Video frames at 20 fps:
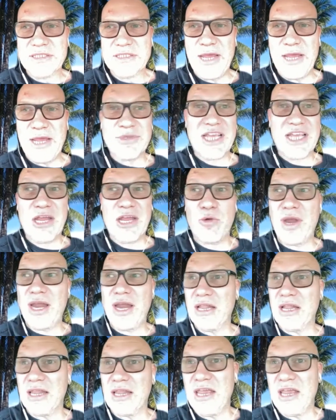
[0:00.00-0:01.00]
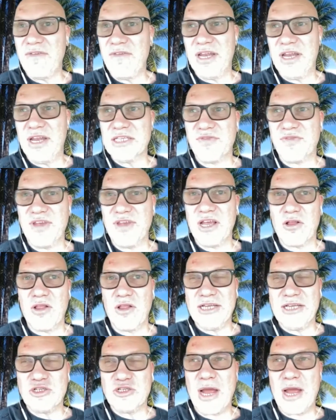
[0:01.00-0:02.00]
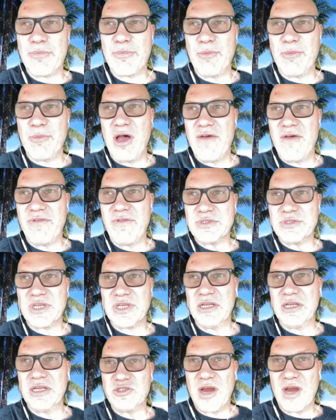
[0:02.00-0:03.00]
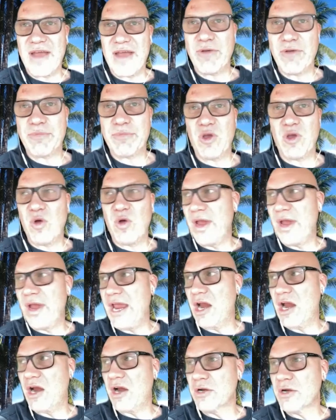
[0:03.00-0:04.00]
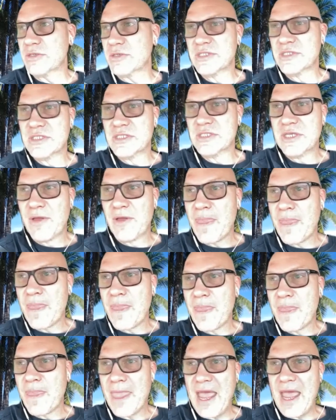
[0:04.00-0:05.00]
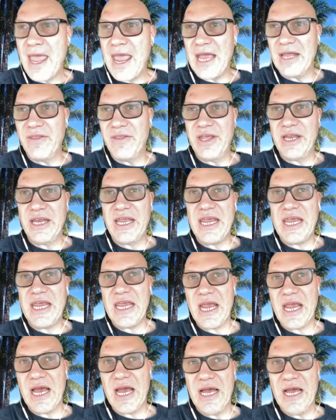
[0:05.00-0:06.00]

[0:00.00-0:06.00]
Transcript: he was getting ready to leave in his vehicle. I dropped him off. He was going to drive up to O'Hare, and he